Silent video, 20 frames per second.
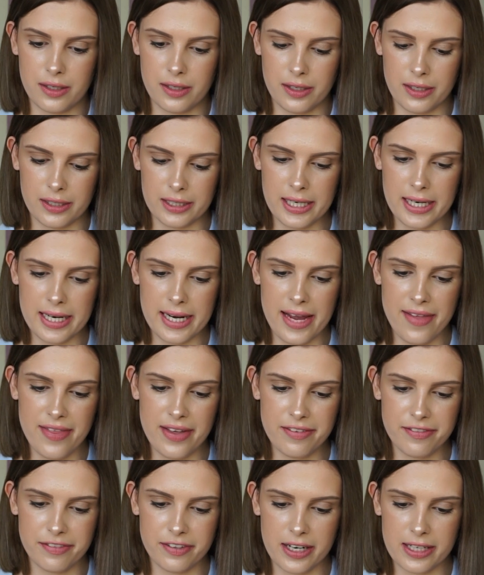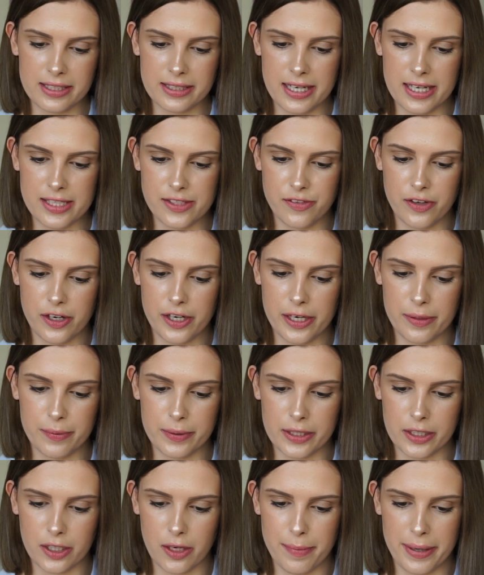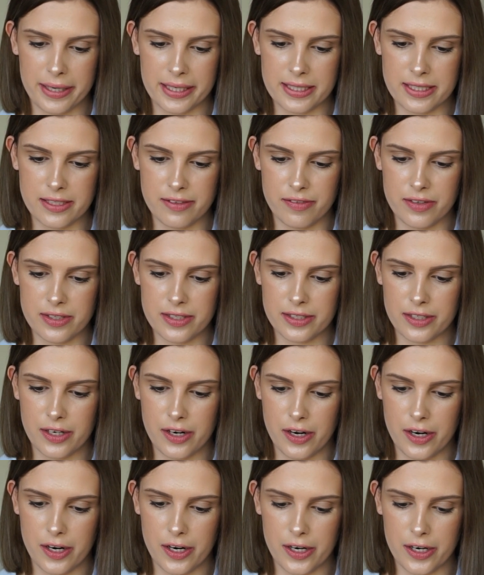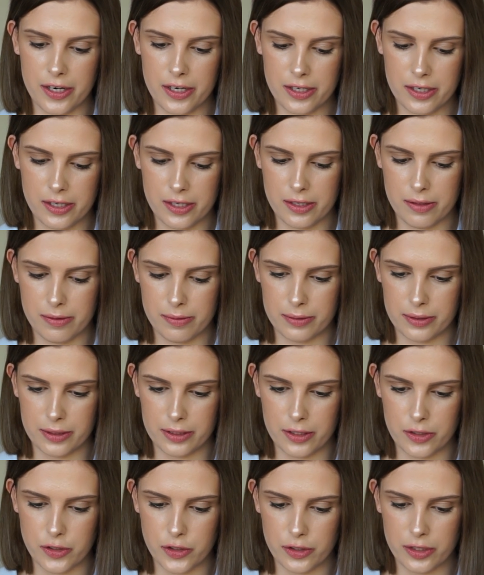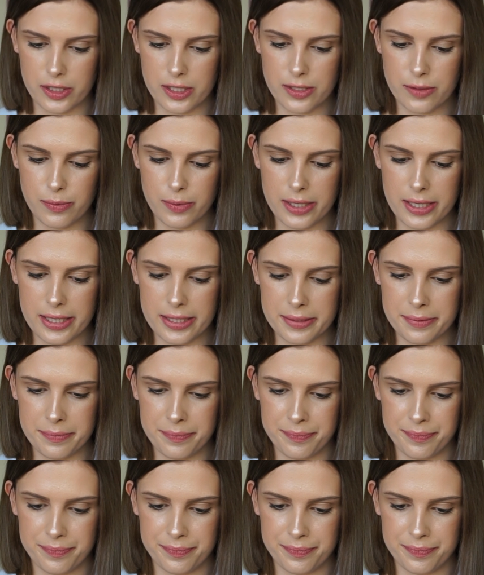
Okay, and then for our last photo, we're going to go back into VSCO. We're going to do this one.